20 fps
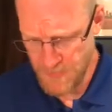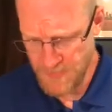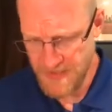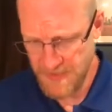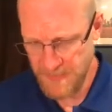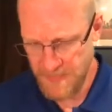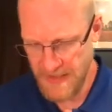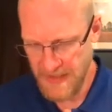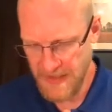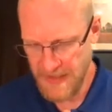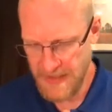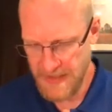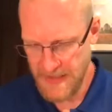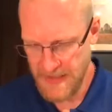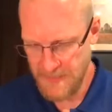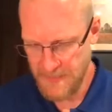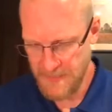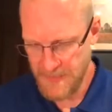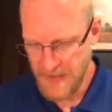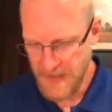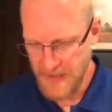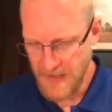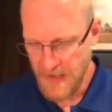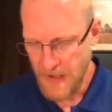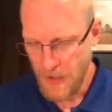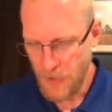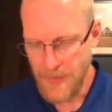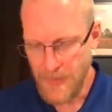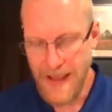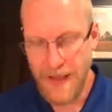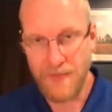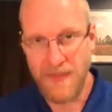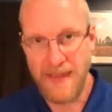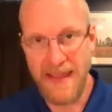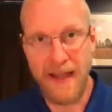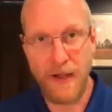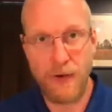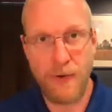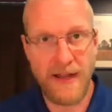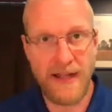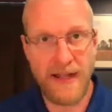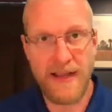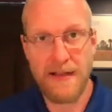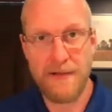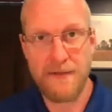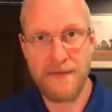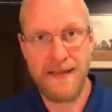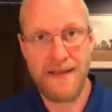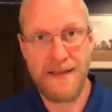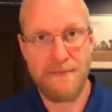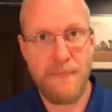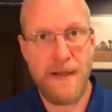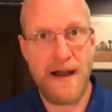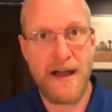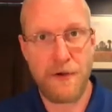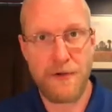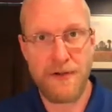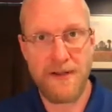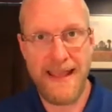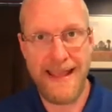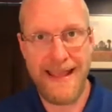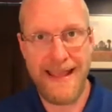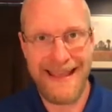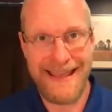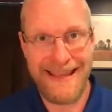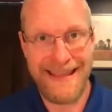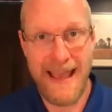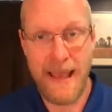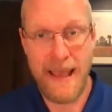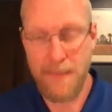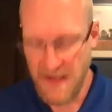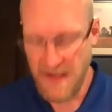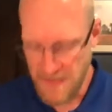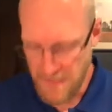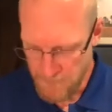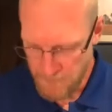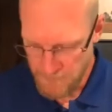to be around the area of modern-day Yemen.